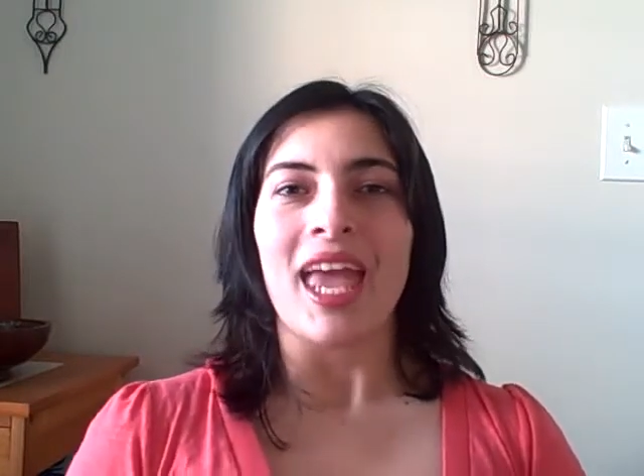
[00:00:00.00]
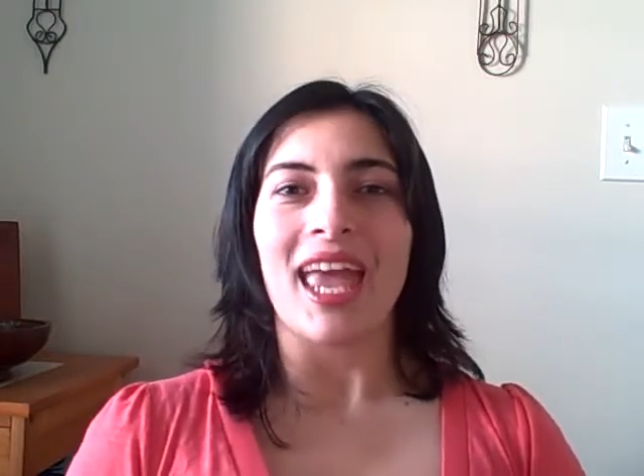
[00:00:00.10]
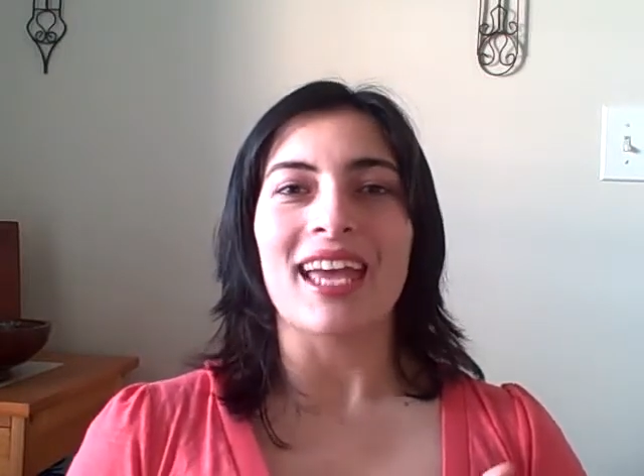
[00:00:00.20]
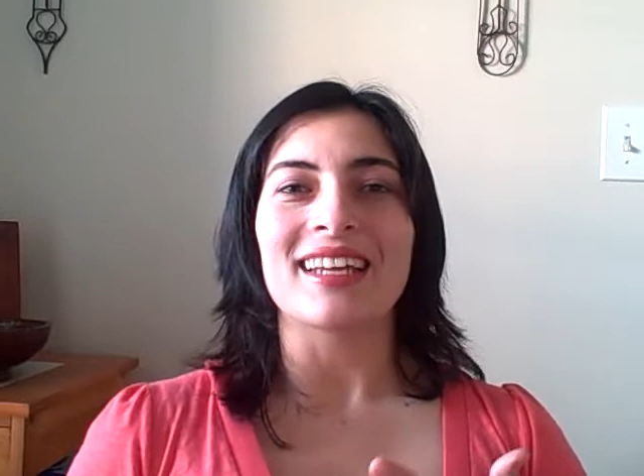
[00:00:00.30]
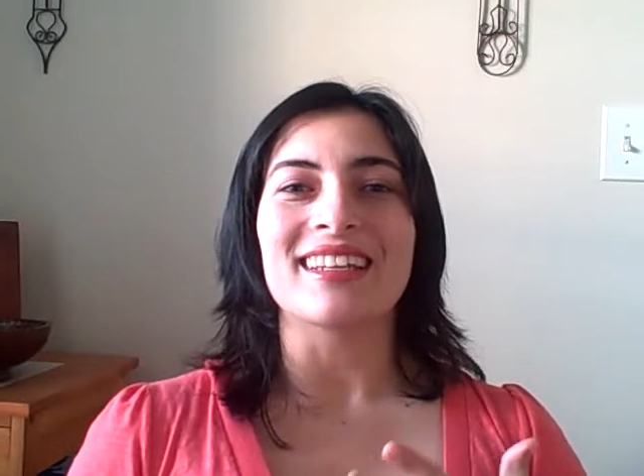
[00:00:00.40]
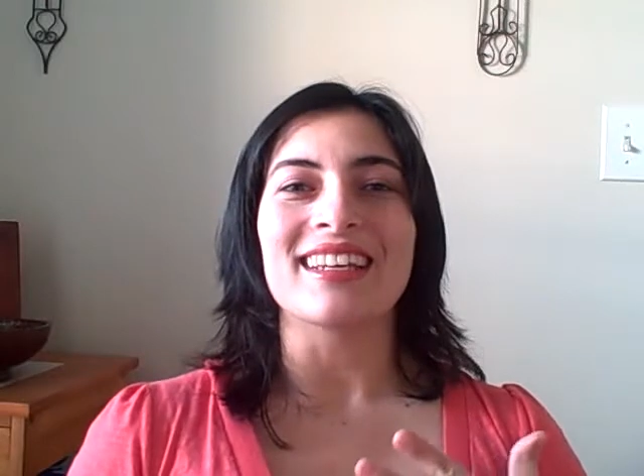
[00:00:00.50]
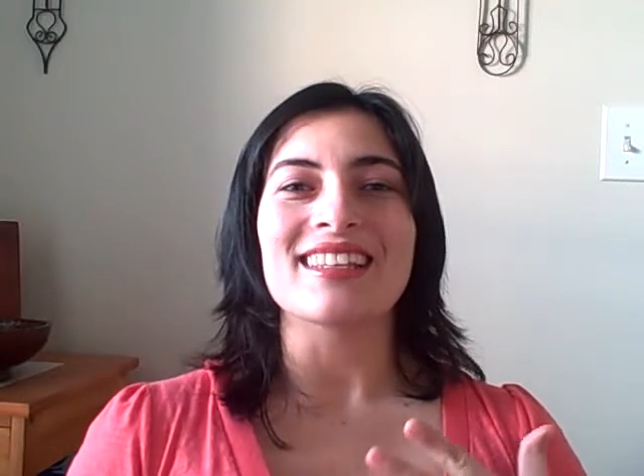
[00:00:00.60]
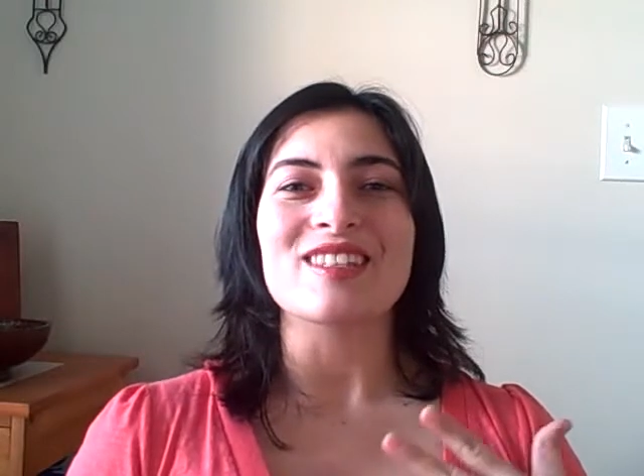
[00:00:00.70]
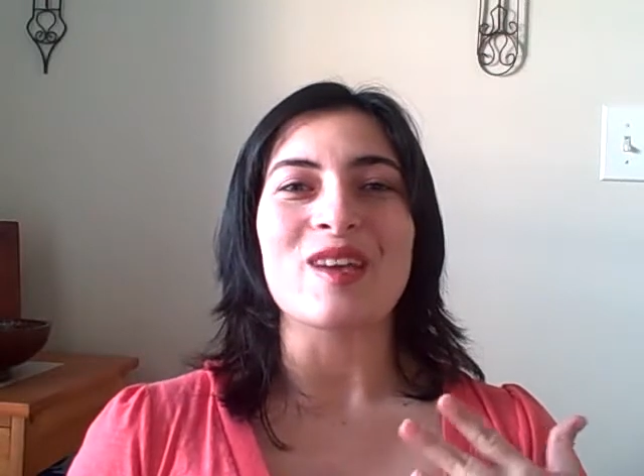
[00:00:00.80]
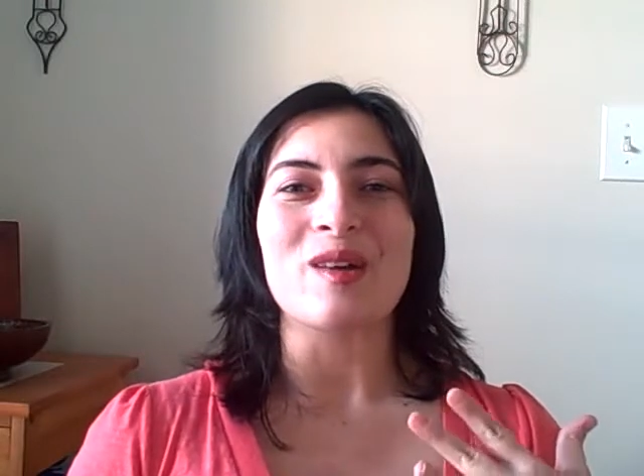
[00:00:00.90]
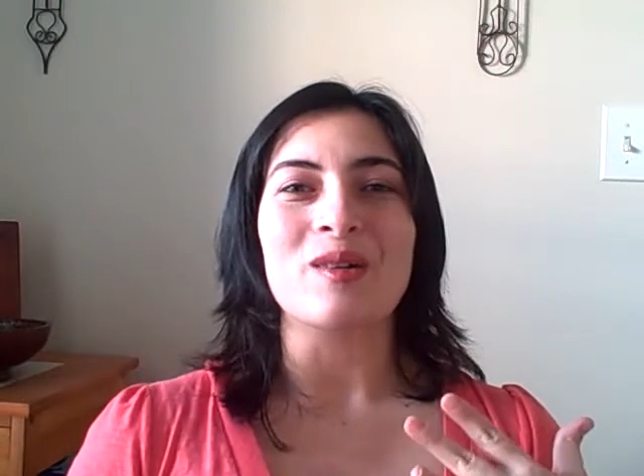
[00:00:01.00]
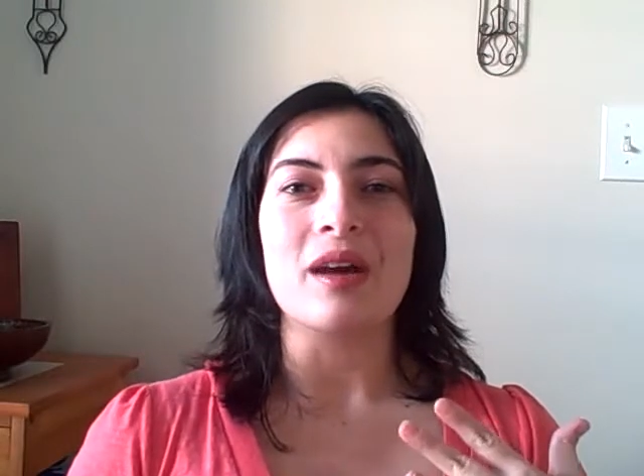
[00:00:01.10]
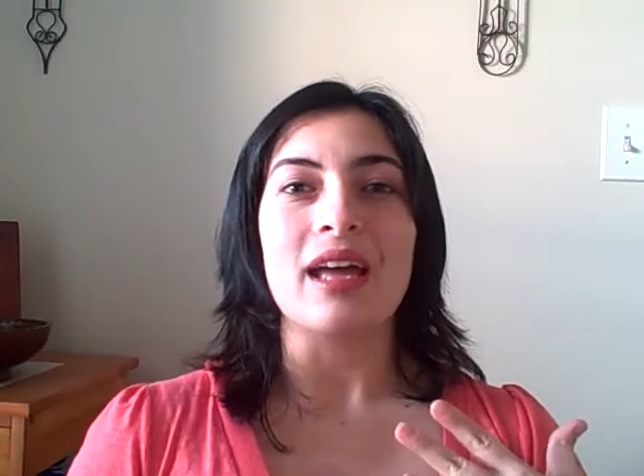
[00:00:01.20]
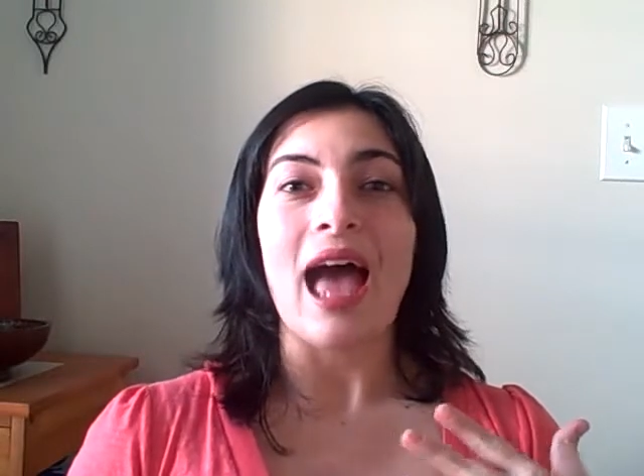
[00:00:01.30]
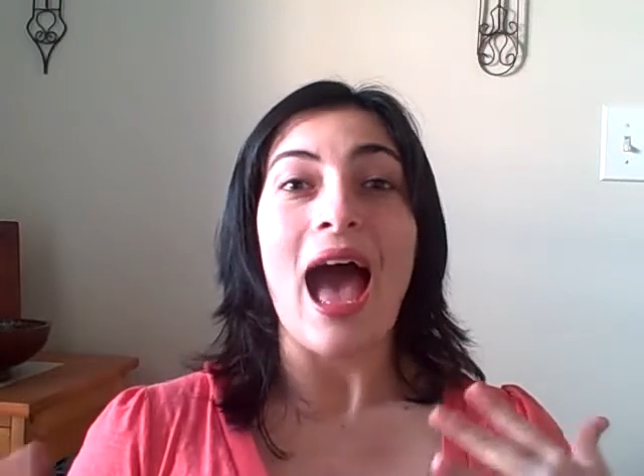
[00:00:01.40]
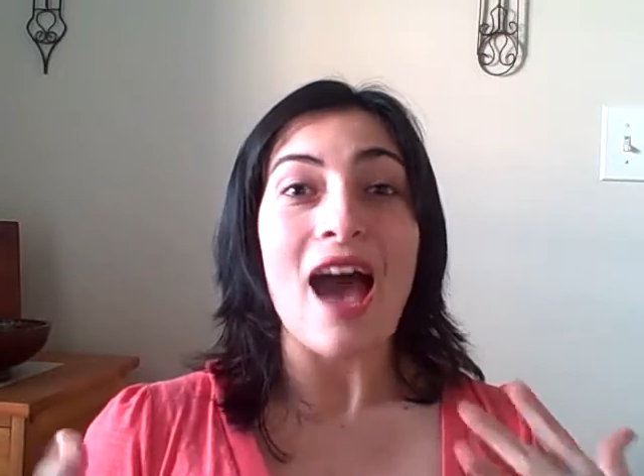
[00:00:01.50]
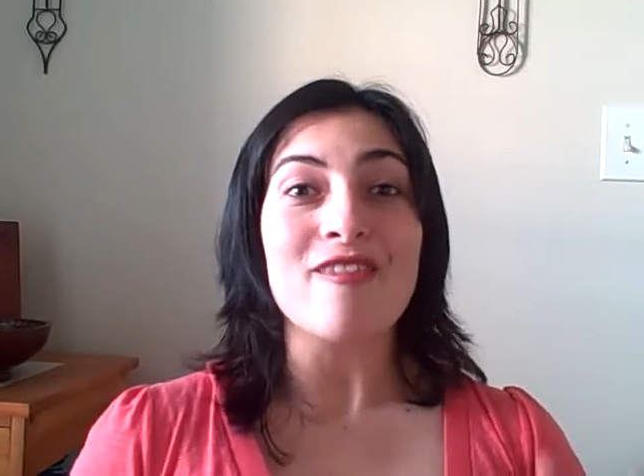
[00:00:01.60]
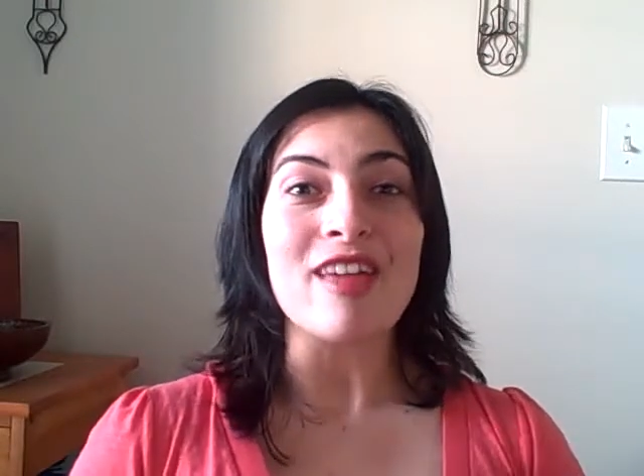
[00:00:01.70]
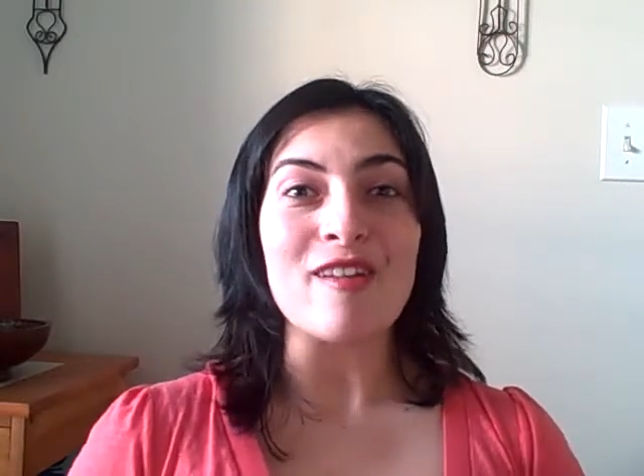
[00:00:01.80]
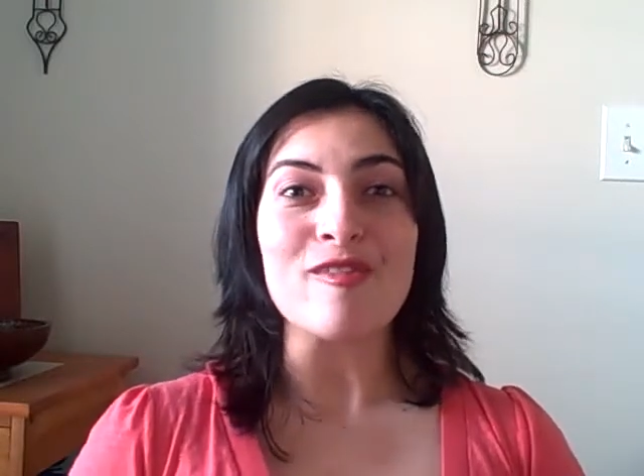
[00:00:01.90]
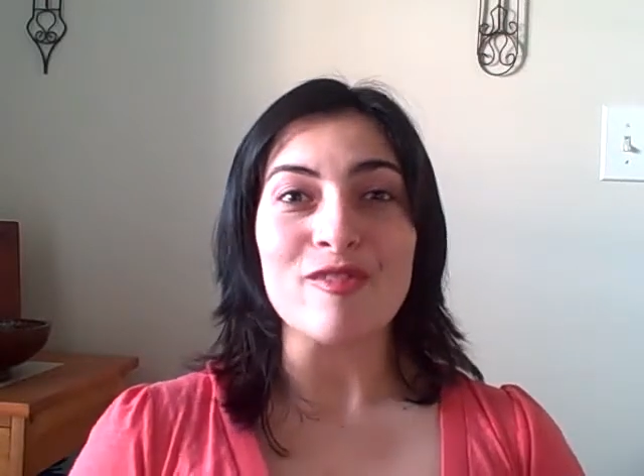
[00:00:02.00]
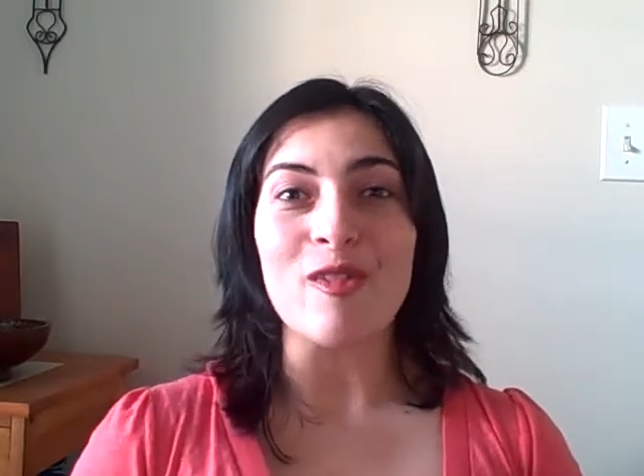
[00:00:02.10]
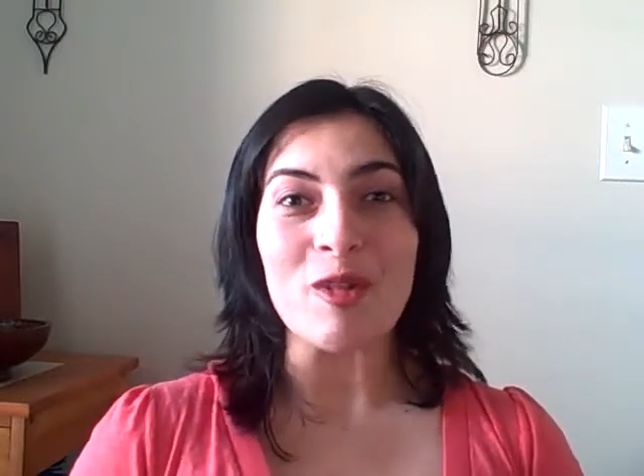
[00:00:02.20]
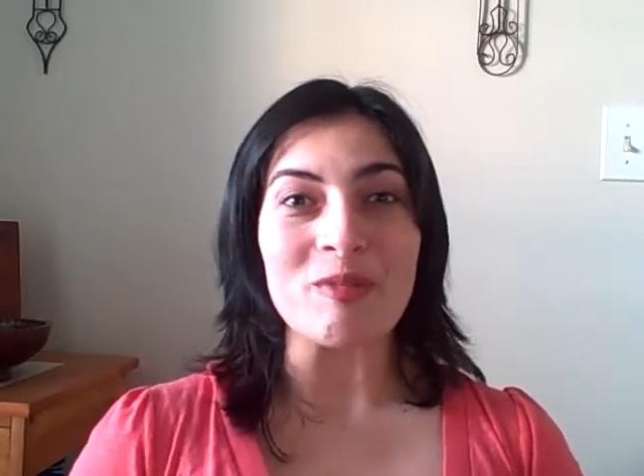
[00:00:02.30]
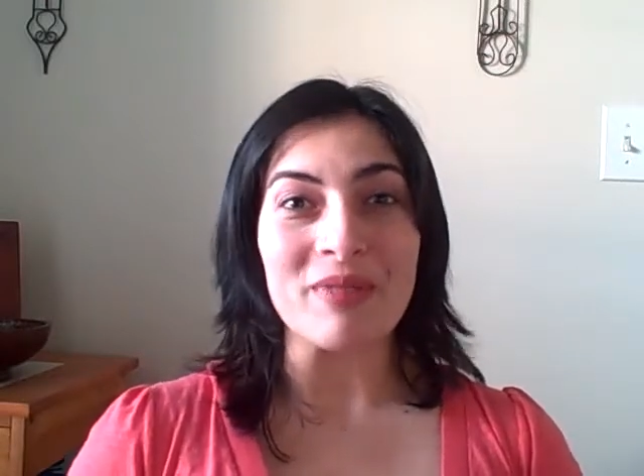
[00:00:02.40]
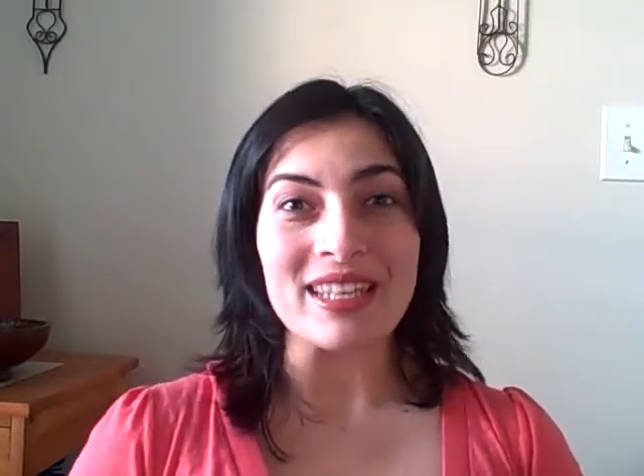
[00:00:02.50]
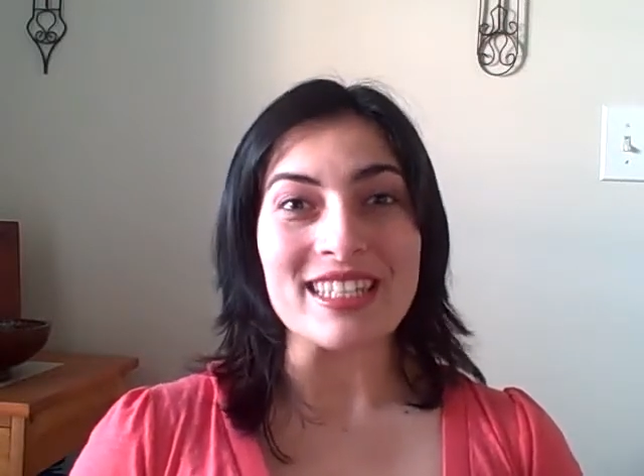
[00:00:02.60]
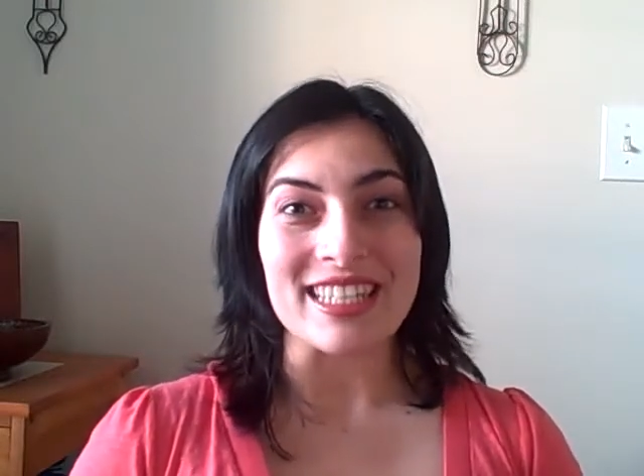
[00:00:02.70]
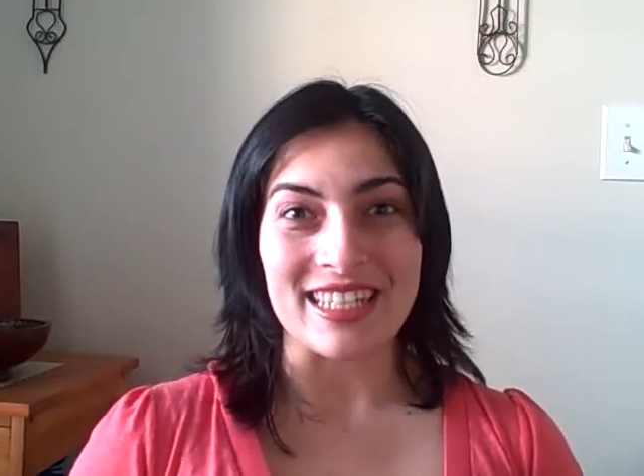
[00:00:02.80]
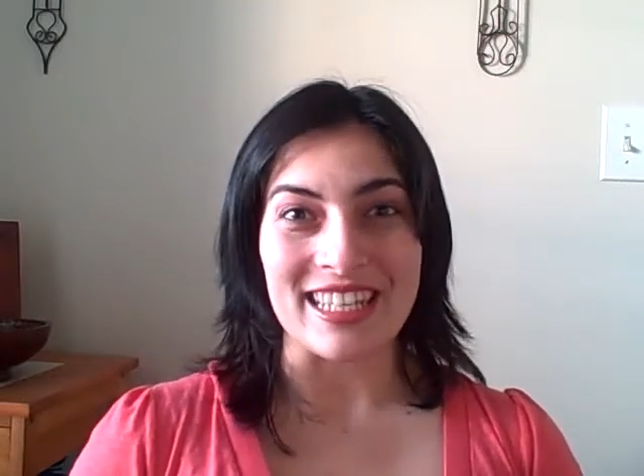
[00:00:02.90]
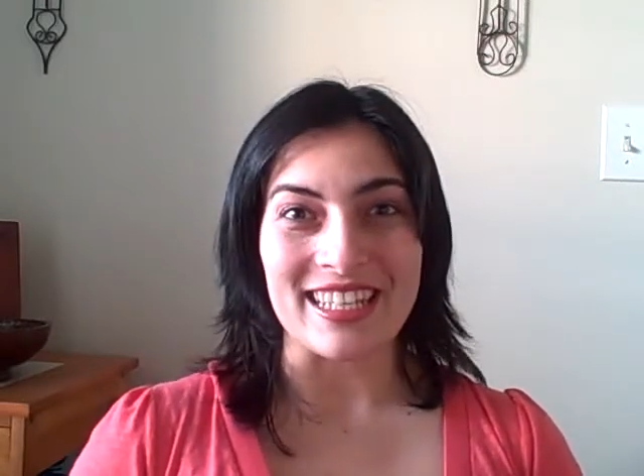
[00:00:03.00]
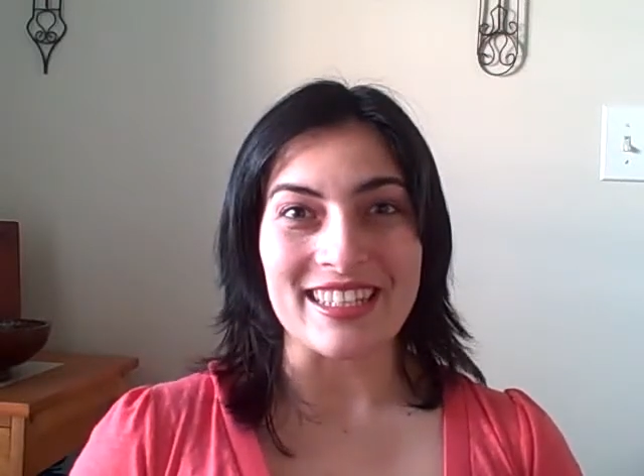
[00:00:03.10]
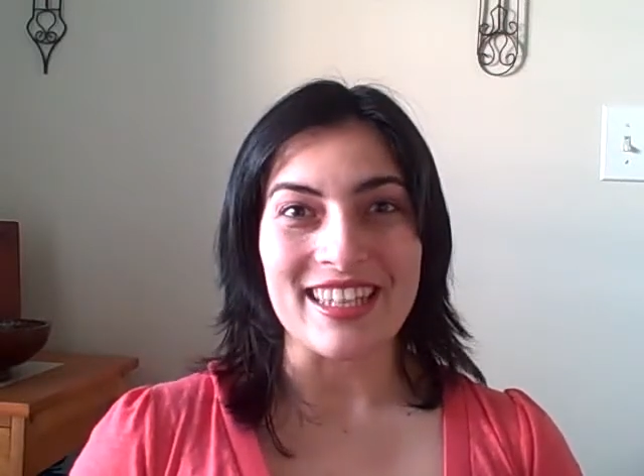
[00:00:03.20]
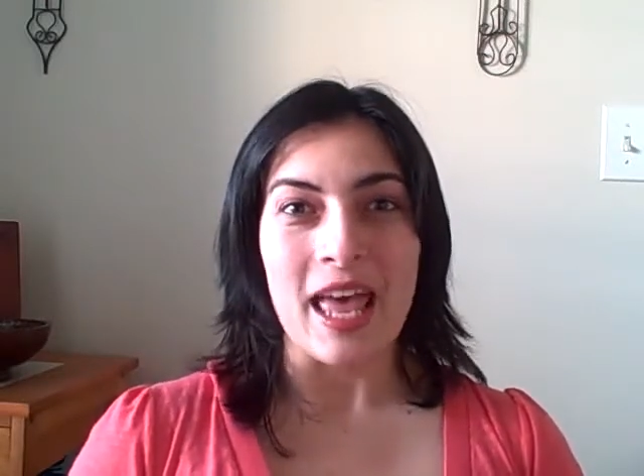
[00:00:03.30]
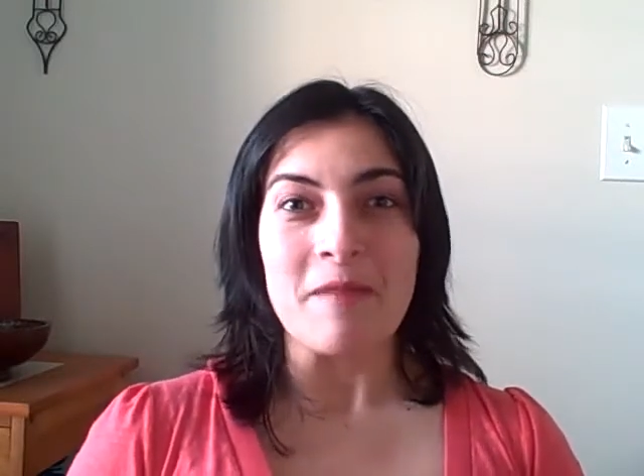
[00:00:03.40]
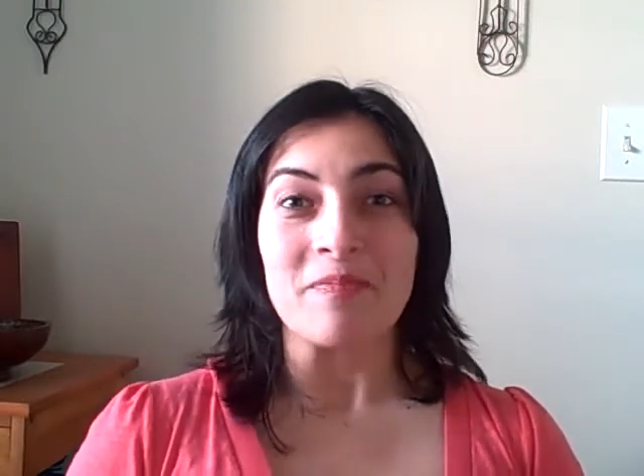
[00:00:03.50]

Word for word: And so having four businesses